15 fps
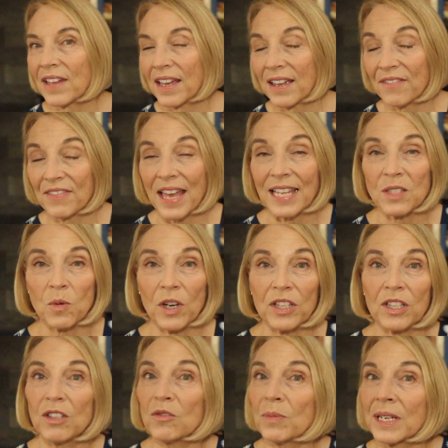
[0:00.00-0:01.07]
if that's
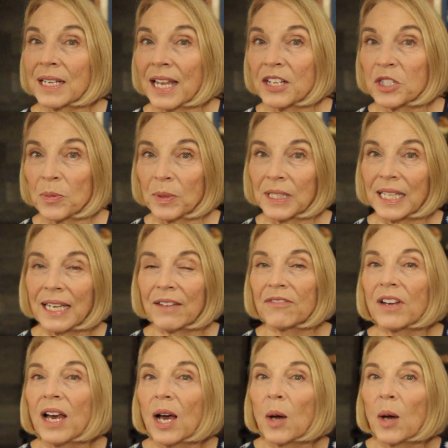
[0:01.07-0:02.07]
what you've been led to believe,